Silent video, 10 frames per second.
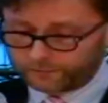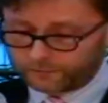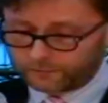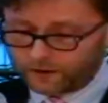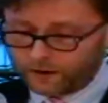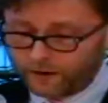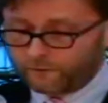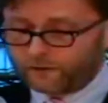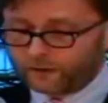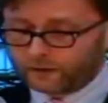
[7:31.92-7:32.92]

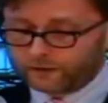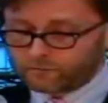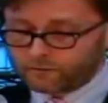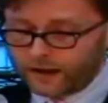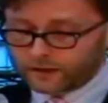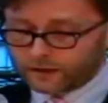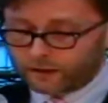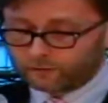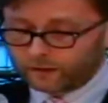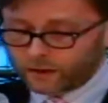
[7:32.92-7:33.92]
authoritatively
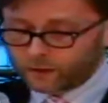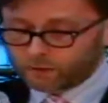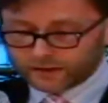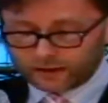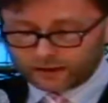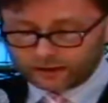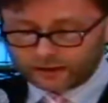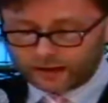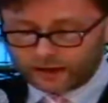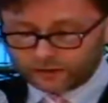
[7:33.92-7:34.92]
represented the
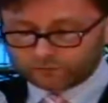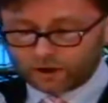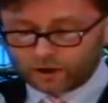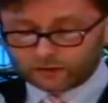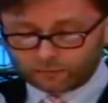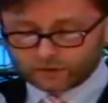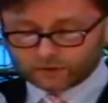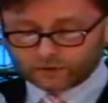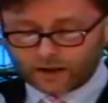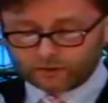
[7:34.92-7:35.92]
society at the Council of
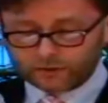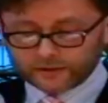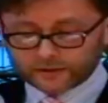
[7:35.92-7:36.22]
Trent,